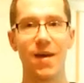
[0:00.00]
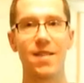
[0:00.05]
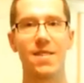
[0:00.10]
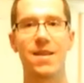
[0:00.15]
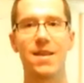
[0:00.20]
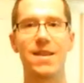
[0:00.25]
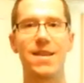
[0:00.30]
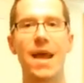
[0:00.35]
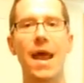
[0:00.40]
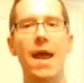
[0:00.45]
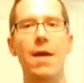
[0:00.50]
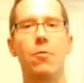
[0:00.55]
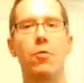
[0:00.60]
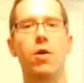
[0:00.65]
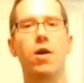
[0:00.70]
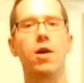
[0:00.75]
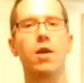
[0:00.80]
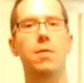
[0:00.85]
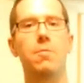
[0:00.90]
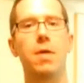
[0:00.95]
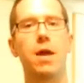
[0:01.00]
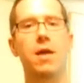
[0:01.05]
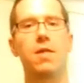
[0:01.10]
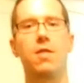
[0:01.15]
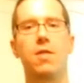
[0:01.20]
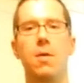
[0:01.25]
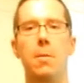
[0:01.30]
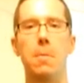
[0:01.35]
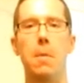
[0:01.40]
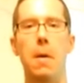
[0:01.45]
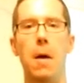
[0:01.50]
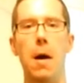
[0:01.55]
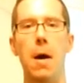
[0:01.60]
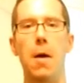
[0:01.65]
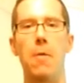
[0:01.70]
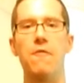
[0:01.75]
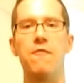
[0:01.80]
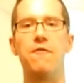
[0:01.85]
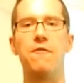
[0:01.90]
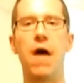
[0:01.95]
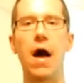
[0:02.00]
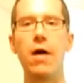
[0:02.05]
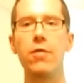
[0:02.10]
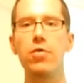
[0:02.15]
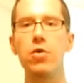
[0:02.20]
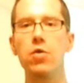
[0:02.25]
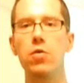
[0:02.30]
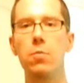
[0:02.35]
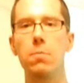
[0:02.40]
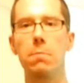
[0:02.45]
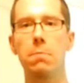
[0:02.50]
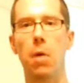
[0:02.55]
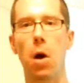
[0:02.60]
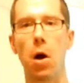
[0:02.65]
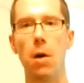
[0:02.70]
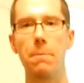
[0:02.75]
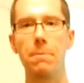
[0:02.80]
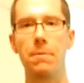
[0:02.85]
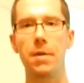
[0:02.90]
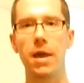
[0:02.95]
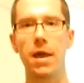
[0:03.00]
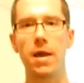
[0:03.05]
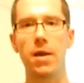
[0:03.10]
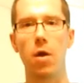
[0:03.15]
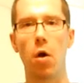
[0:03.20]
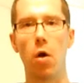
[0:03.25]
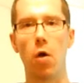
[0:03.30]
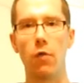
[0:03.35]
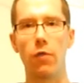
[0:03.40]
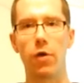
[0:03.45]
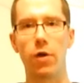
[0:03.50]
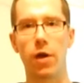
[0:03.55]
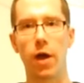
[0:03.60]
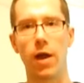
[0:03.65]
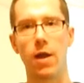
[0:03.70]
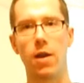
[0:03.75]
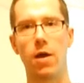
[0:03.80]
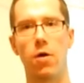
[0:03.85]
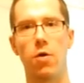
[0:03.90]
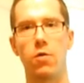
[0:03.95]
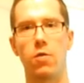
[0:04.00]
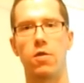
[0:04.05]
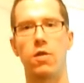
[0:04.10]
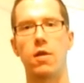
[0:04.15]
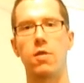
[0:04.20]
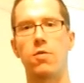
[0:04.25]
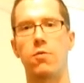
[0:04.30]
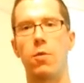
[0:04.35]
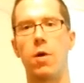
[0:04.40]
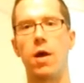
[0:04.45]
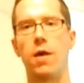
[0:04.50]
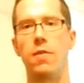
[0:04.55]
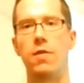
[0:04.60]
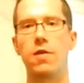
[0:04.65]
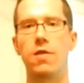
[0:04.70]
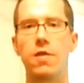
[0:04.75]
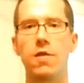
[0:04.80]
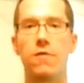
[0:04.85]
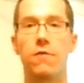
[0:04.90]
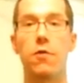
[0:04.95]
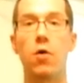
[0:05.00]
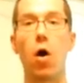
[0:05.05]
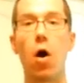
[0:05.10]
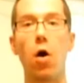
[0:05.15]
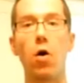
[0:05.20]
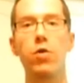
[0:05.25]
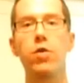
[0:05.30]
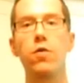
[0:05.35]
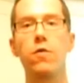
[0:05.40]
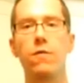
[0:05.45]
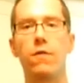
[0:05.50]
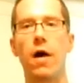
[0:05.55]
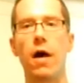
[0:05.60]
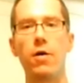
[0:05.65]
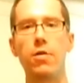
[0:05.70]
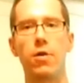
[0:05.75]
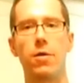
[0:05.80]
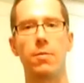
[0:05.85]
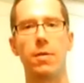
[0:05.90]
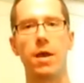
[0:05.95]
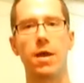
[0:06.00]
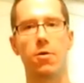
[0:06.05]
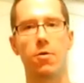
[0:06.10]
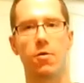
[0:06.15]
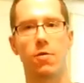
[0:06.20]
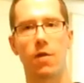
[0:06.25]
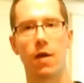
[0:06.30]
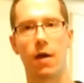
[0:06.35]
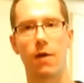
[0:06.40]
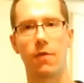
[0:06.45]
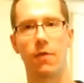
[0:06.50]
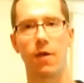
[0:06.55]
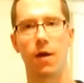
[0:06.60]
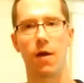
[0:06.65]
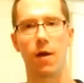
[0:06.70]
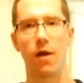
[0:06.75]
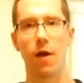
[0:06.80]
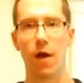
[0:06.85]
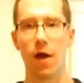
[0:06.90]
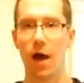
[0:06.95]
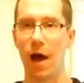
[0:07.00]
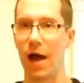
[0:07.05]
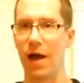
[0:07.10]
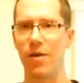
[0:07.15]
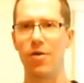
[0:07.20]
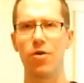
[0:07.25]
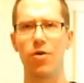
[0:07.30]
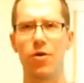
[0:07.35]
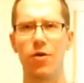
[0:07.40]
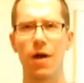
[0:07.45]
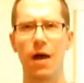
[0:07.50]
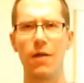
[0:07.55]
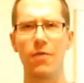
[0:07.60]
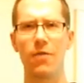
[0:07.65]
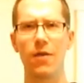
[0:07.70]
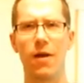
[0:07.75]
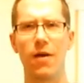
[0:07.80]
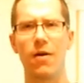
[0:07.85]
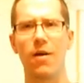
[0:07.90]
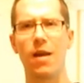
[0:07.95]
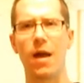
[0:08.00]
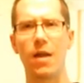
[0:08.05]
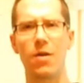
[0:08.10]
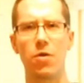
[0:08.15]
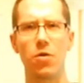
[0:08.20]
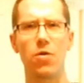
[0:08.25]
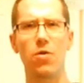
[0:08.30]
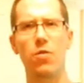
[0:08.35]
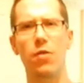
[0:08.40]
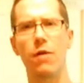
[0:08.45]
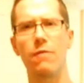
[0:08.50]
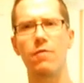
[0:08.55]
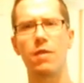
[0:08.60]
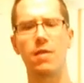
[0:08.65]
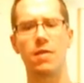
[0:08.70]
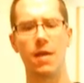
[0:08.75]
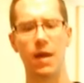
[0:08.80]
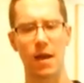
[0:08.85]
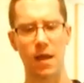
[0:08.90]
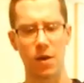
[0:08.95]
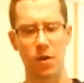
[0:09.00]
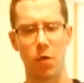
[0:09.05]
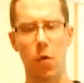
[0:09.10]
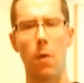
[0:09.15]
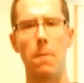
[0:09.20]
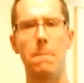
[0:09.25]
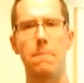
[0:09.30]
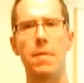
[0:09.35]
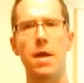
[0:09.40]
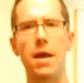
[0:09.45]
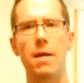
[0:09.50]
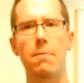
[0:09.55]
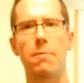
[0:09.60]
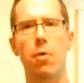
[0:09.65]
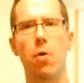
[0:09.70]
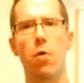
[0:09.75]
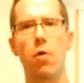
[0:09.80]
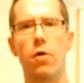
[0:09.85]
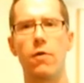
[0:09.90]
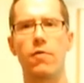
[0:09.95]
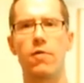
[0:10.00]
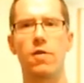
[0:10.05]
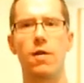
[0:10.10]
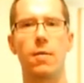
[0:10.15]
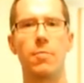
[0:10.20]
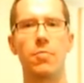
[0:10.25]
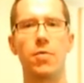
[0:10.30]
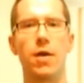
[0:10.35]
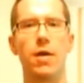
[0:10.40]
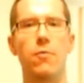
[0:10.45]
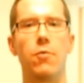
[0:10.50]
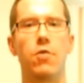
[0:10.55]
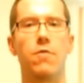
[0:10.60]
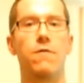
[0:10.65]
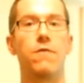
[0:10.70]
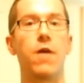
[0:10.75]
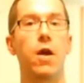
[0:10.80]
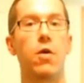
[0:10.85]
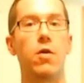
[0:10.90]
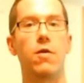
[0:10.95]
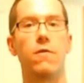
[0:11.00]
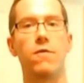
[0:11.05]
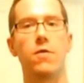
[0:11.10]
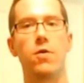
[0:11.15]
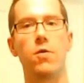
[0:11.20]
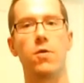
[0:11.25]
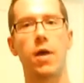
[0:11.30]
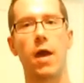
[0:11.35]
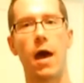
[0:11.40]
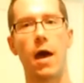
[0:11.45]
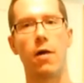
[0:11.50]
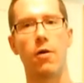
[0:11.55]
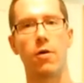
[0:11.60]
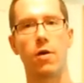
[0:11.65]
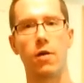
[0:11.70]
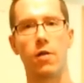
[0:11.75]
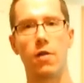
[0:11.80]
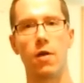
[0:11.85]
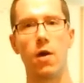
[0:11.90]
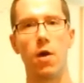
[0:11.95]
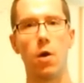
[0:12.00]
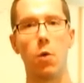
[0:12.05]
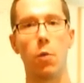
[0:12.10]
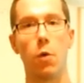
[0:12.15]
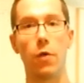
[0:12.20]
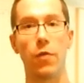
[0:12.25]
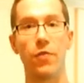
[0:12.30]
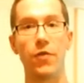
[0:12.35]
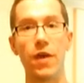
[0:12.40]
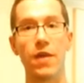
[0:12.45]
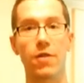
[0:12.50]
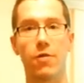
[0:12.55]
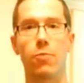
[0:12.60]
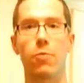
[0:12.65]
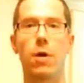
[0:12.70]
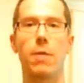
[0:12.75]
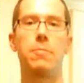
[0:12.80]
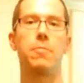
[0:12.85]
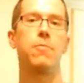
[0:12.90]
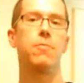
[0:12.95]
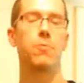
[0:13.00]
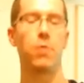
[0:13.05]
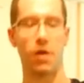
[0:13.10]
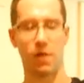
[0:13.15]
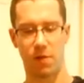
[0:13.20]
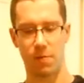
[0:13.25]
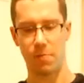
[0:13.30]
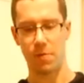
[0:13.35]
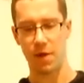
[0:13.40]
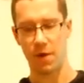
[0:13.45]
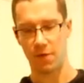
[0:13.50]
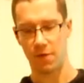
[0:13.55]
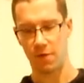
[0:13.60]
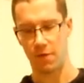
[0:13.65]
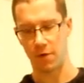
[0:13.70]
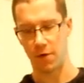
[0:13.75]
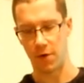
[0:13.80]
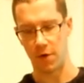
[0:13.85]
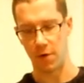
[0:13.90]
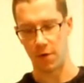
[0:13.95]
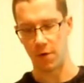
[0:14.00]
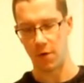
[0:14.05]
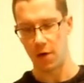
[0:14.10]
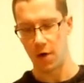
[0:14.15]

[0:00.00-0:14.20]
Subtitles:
Today we're going to make some volume pumpkin overnight oats. That's right, this is for all you volume eaters out there. I know you're out there and I know you love to dig into a big bowl of something with very few calories. Well, this recipe is for you.